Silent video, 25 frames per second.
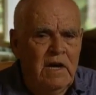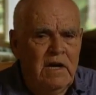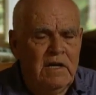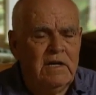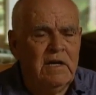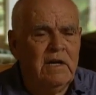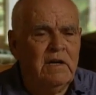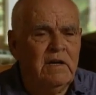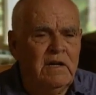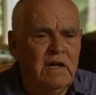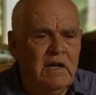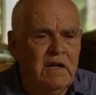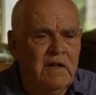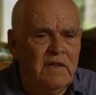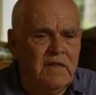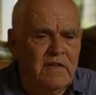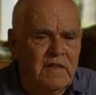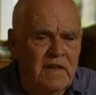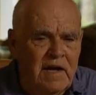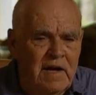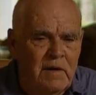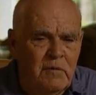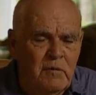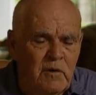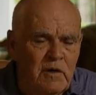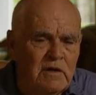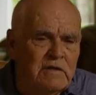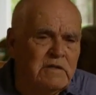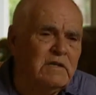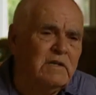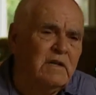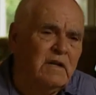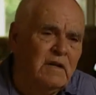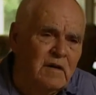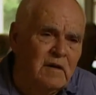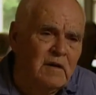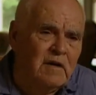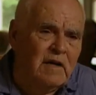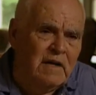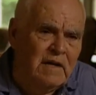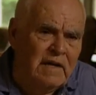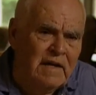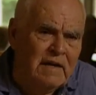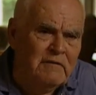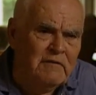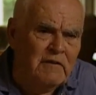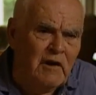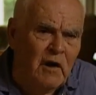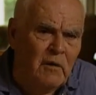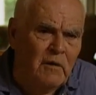Then another thing was a little
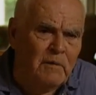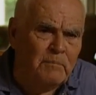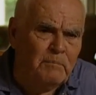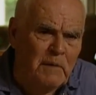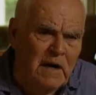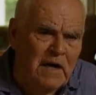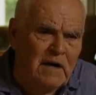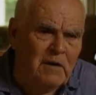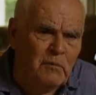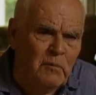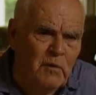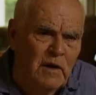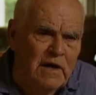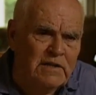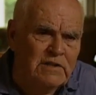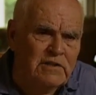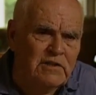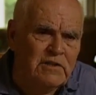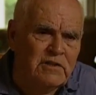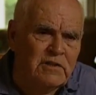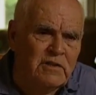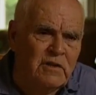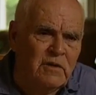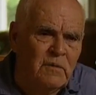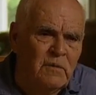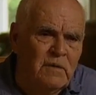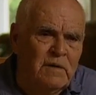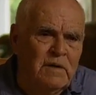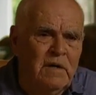they was better wages, you know.